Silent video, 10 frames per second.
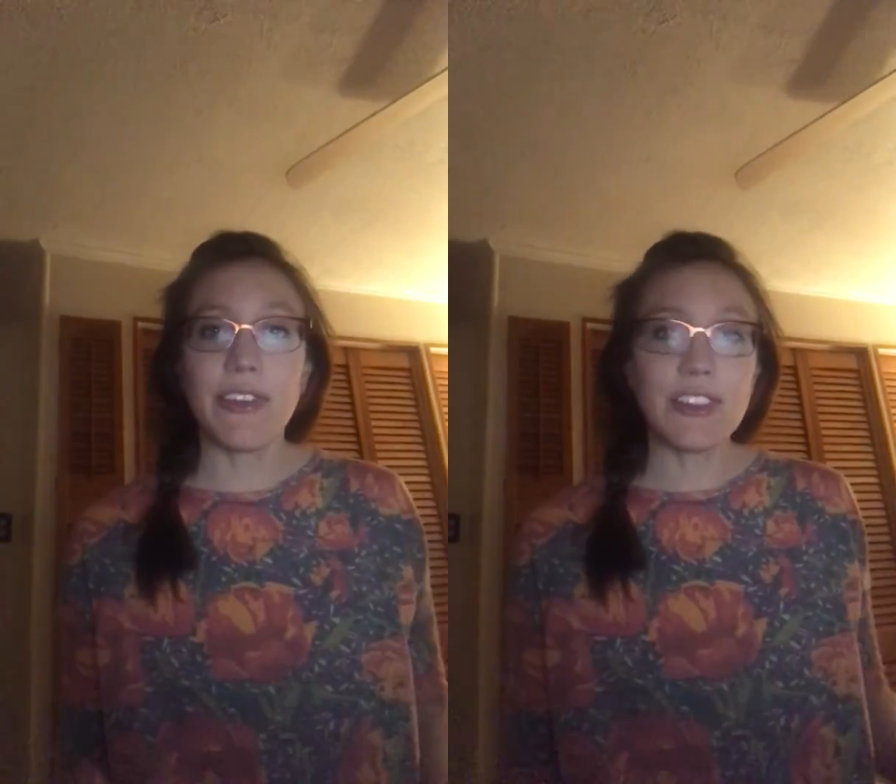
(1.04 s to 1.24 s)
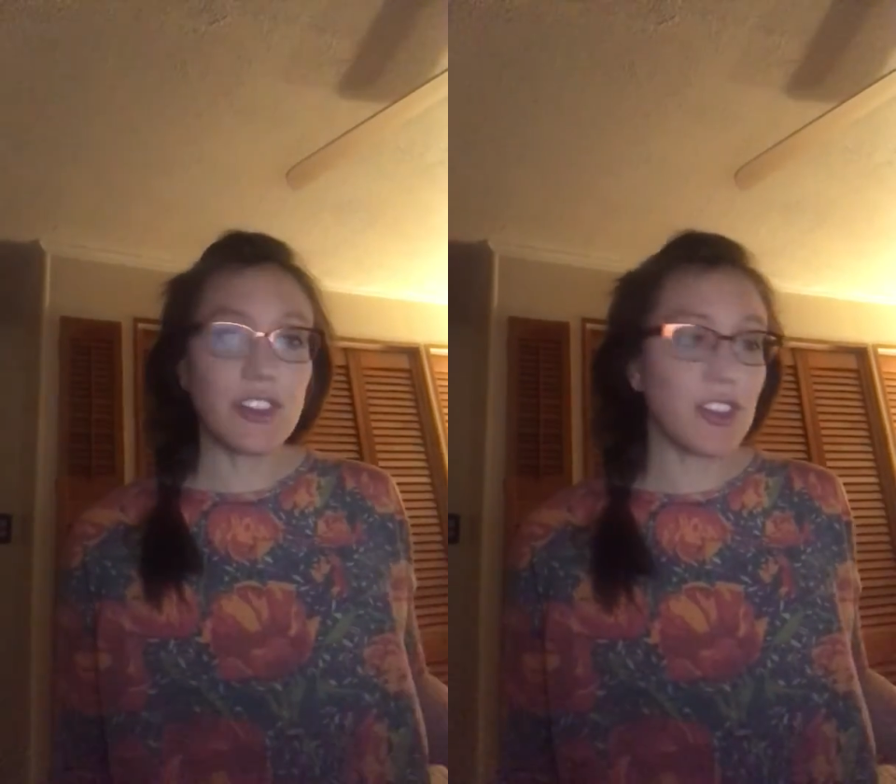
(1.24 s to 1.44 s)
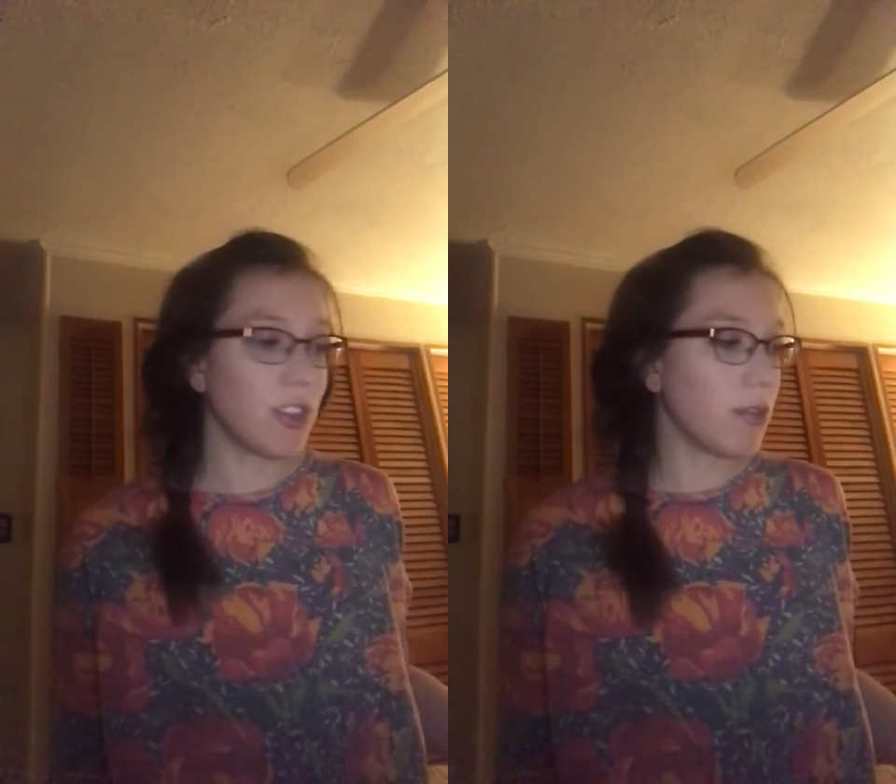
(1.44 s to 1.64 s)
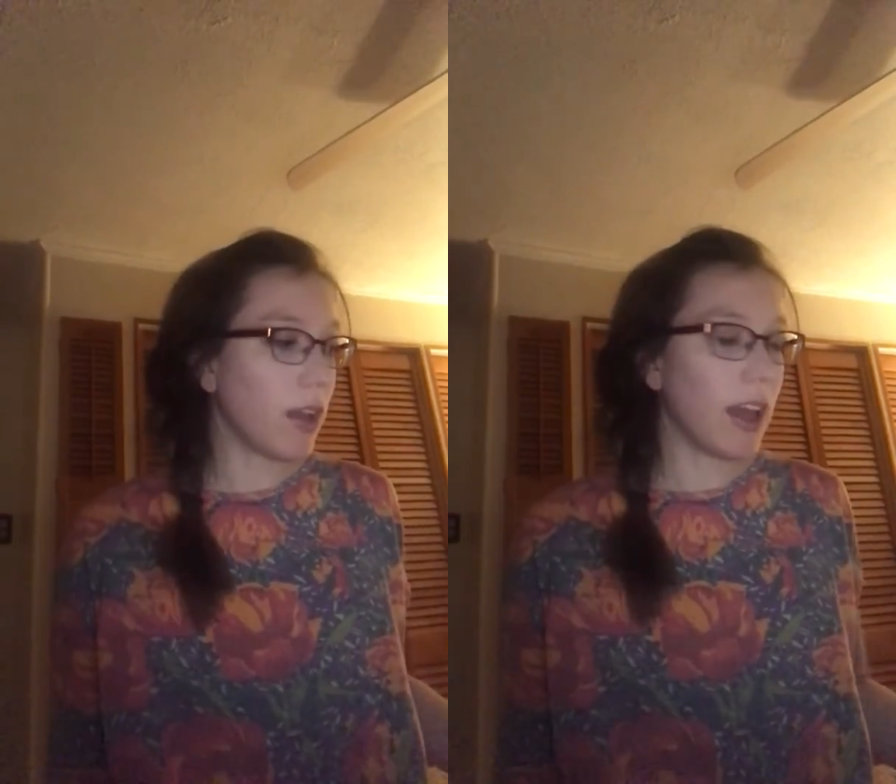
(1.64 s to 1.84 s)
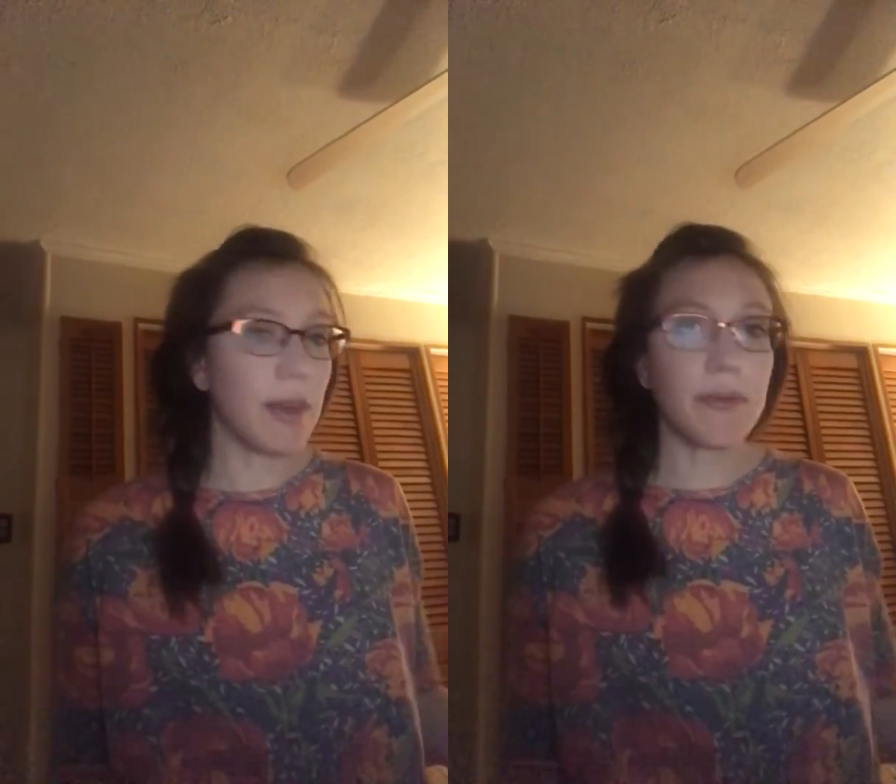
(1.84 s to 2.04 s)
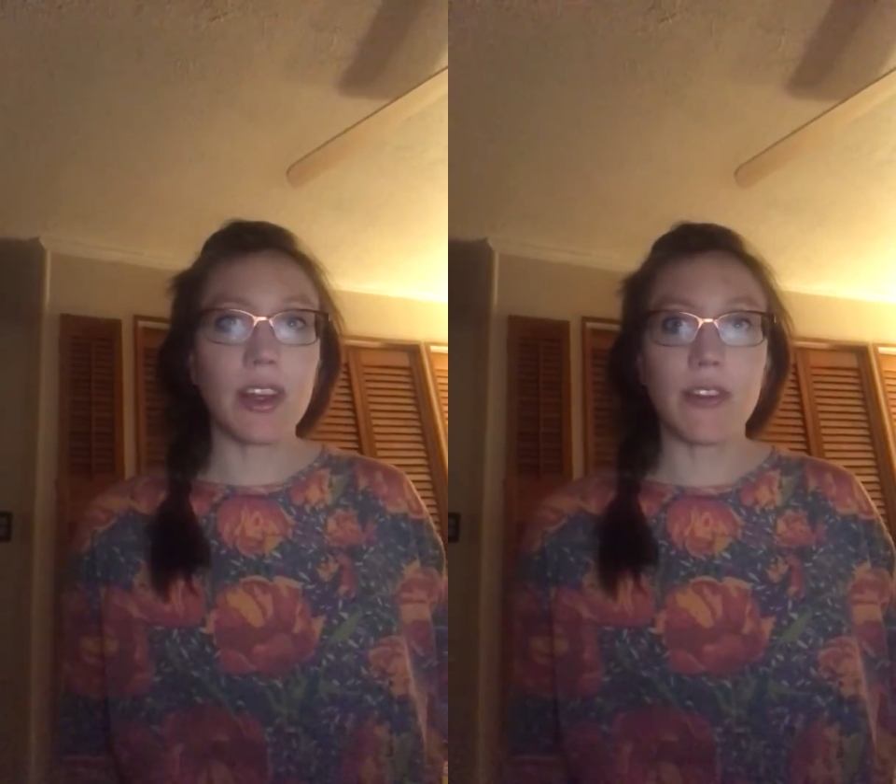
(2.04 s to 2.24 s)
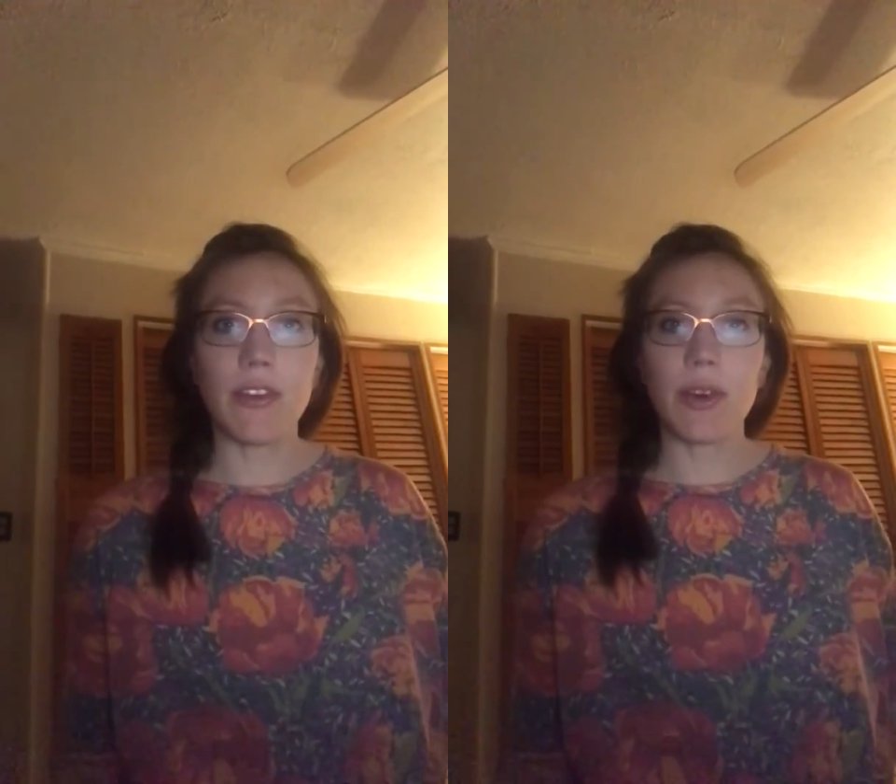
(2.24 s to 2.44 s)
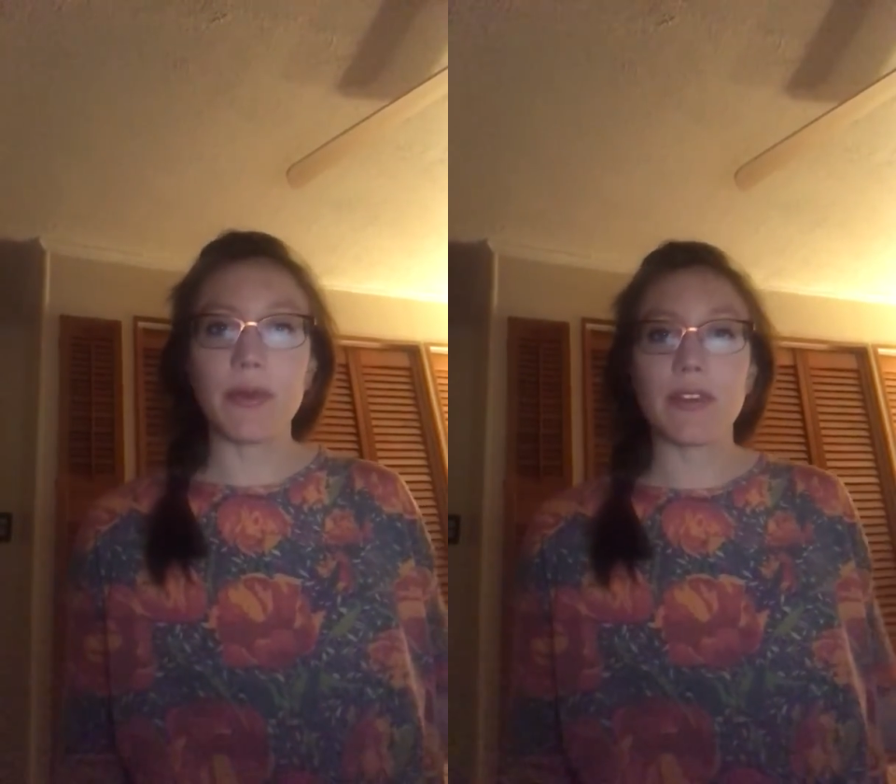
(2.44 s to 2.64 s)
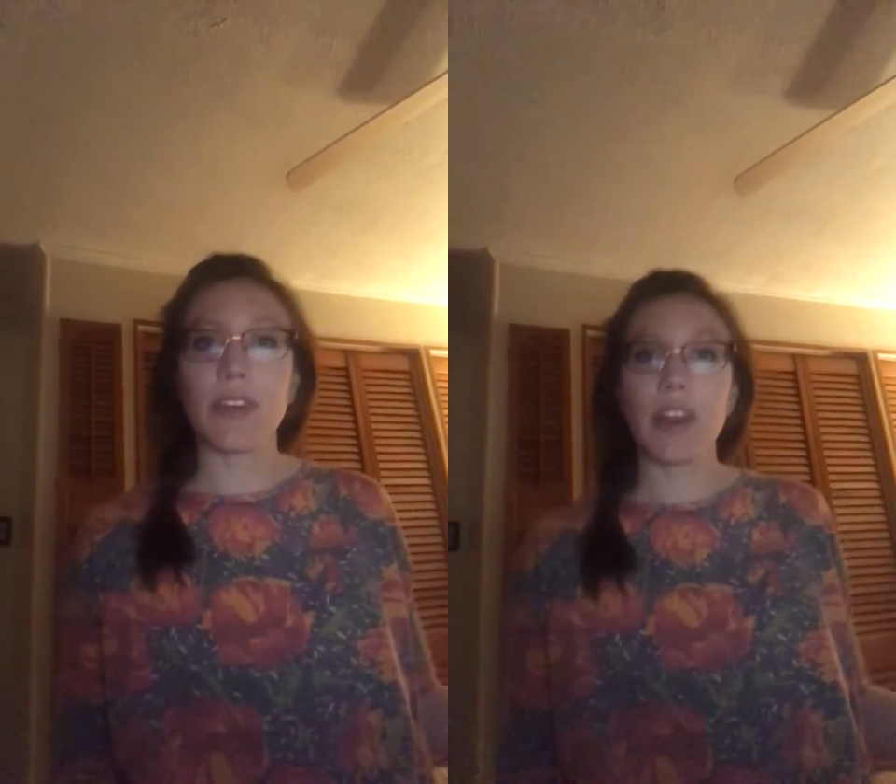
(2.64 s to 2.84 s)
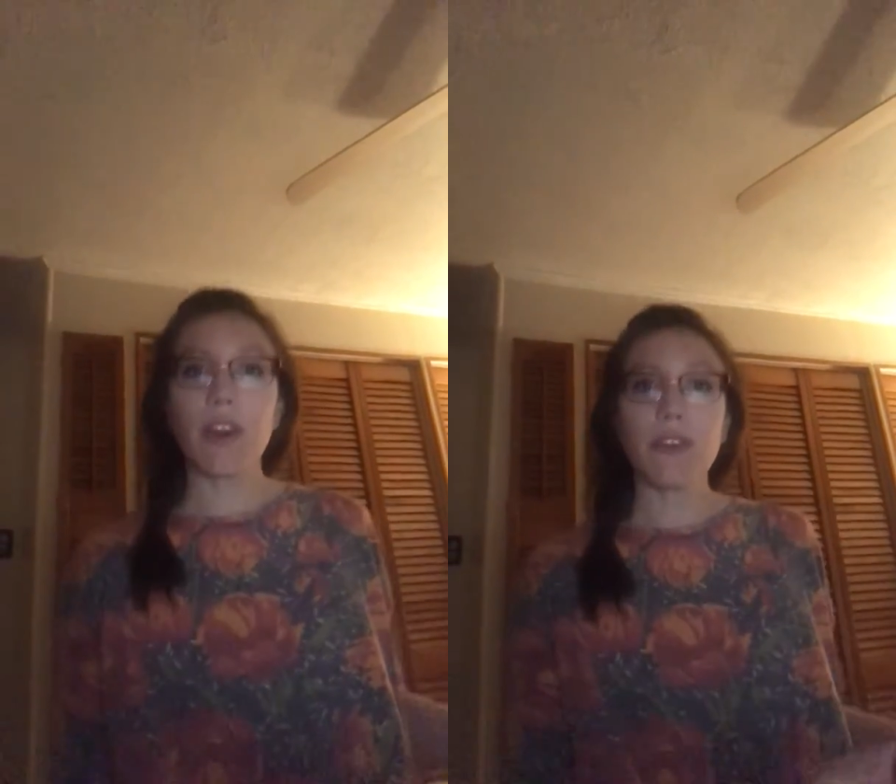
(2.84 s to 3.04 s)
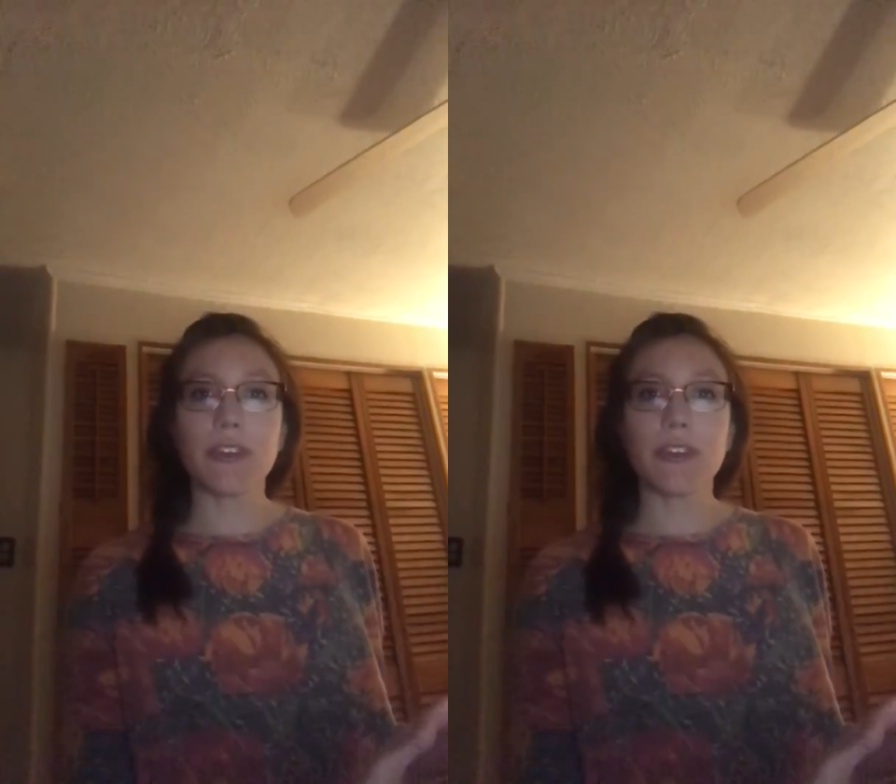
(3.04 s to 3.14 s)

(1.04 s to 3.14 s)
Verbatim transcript: French 2, I'm going to film this video